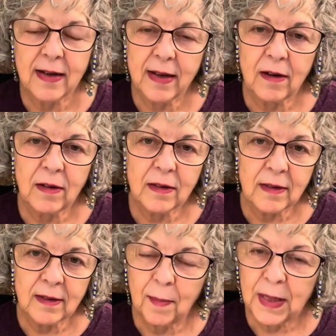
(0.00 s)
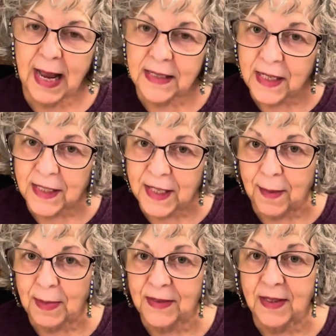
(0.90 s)
A little planting
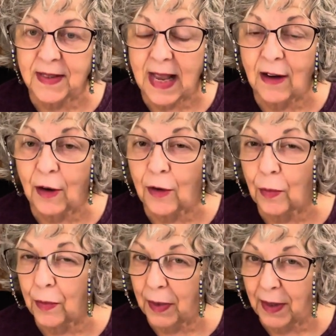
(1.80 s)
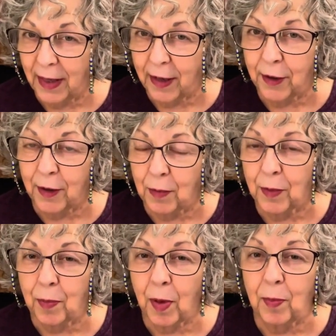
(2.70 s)
tip is that they look really good
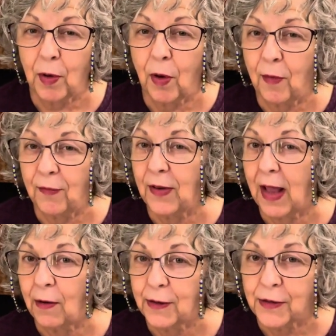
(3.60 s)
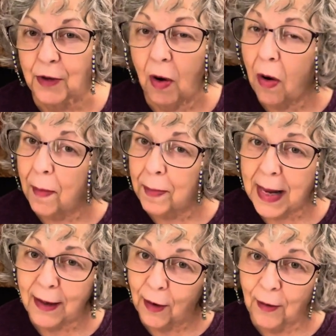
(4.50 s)
with purple coneflowers or
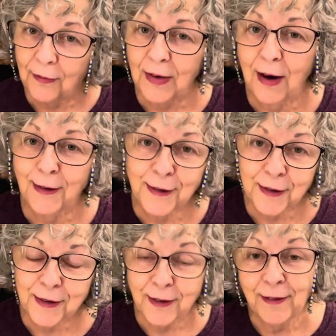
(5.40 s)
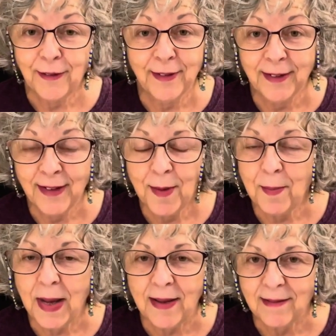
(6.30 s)
pink coneflowers,
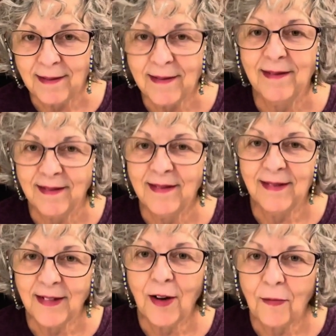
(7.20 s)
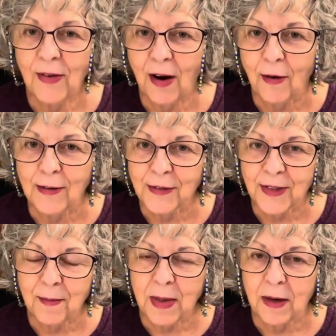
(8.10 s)
but
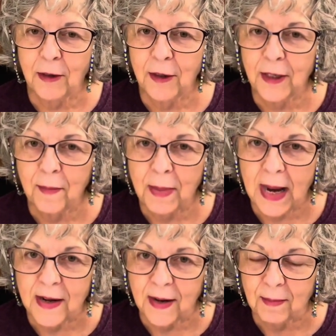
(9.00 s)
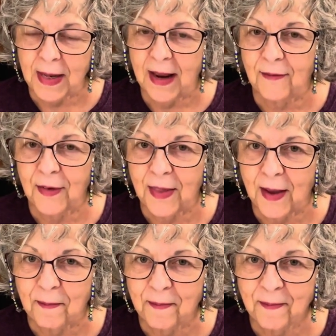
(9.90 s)
coneflowers can be a good companion plant for
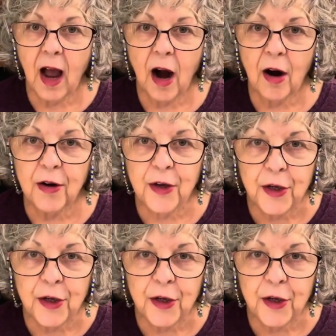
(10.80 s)
them. Are